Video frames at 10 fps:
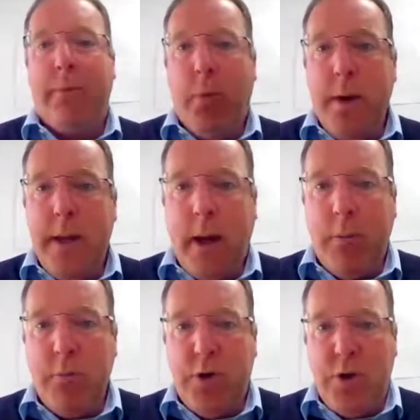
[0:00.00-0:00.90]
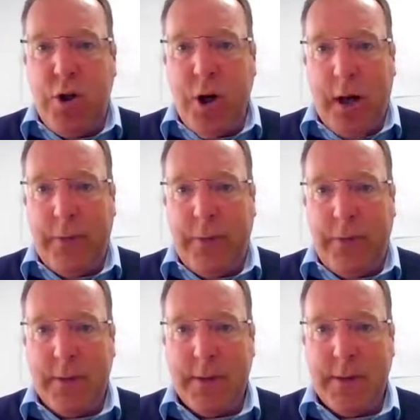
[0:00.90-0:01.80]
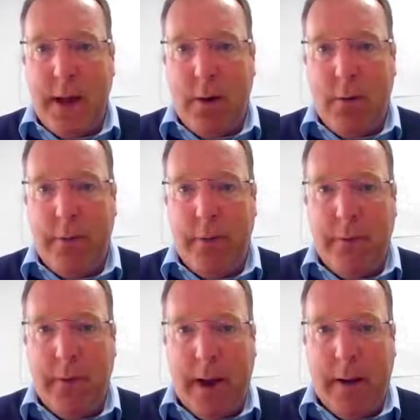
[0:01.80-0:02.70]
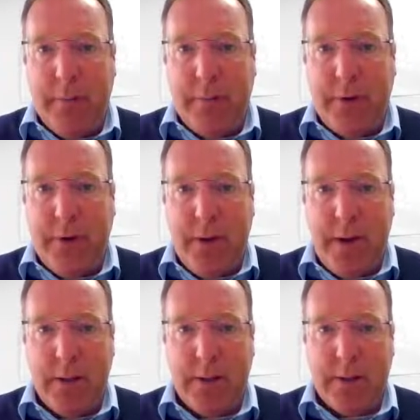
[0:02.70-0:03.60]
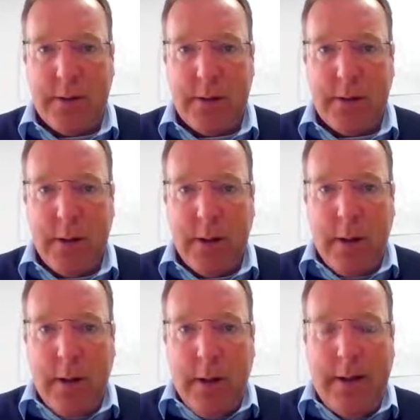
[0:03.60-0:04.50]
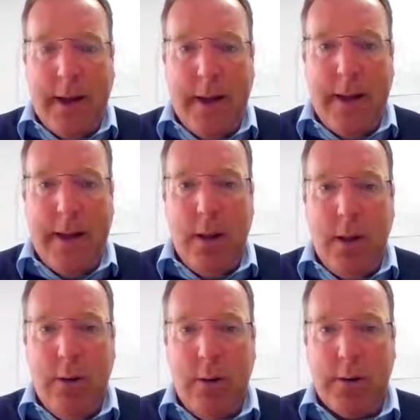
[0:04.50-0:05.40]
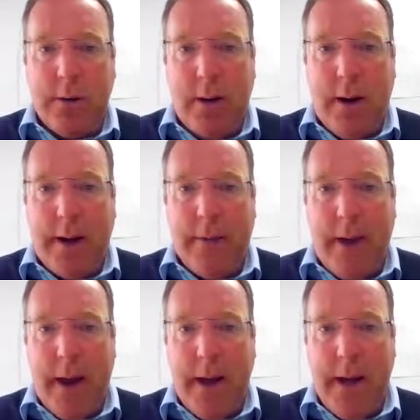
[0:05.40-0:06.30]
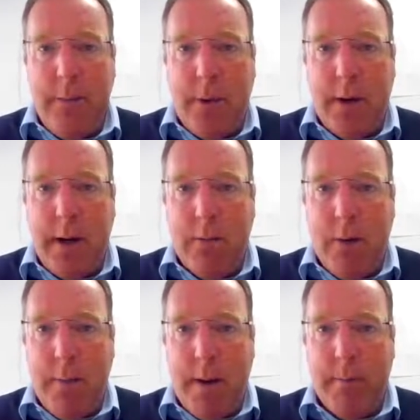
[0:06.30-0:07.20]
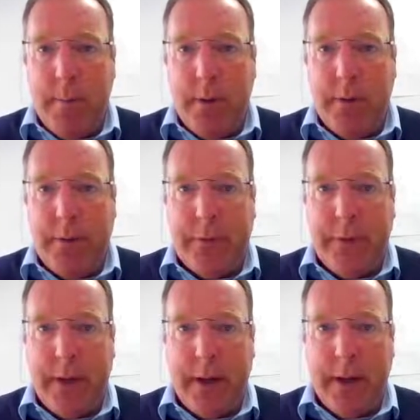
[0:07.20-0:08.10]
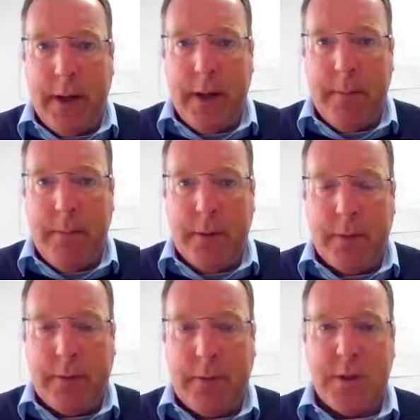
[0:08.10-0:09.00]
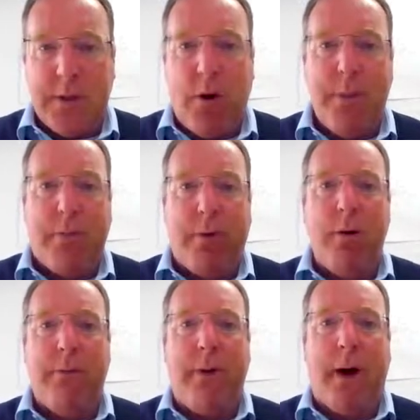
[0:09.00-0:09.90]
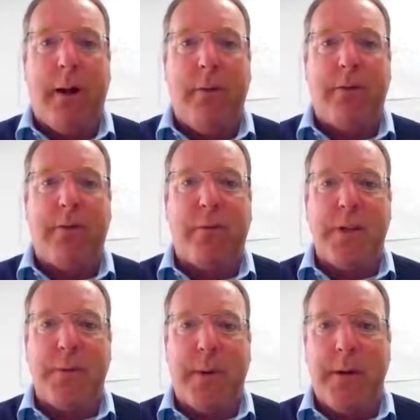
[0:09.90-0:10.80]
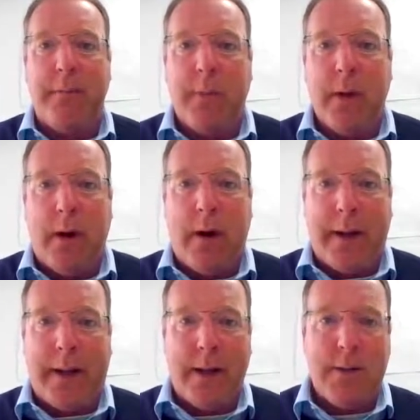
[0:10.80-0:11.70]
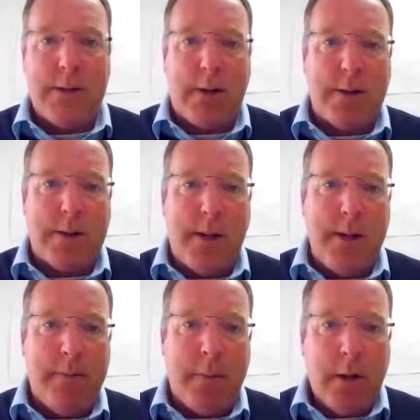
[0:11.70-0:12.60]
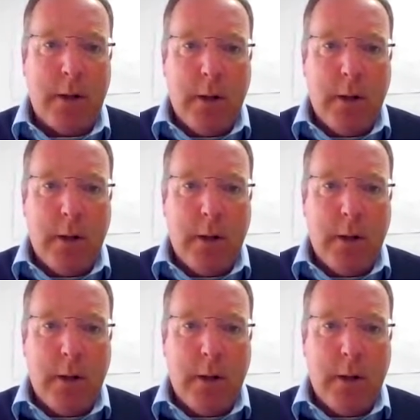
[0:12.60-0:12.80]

And if we come just south of that to this, it looks like, if anybody remembers the sort of side profile of a frisbee, I guess you could say,